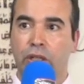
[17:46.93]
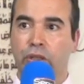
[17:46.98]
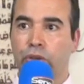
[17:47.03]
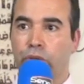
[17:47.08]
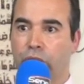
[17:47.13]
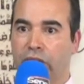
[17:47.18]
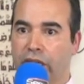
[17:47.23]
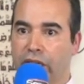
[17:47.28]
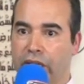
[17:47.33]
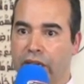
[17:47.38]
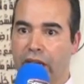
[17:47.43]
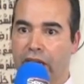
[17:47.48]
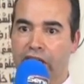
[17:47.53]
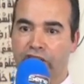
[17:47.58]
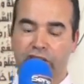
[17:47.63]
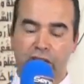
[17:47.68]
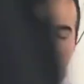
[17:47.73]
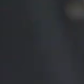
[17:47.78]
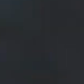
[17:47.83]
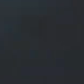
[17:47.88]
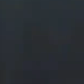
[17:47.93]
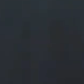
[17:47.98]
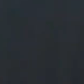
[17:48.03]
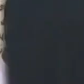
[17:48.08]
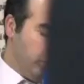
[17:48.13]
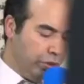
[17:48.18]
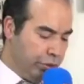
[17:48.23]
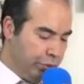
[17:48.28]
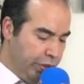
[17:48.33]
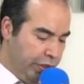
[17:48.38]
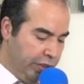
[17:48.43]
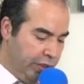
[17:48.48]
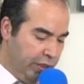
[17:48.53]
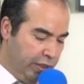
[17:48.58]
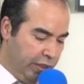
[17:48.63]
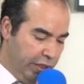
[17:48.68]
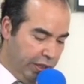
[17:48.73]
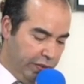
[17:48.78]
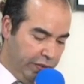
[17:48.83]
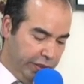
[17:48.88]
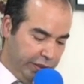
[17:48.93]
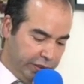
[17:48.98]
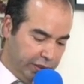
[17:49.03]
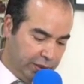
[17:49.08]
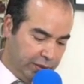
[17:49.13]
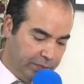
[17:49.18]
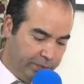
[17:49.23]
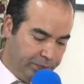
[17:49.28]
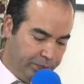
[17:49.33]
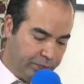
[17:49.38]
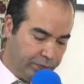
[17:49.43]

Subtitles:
to engage our children in this.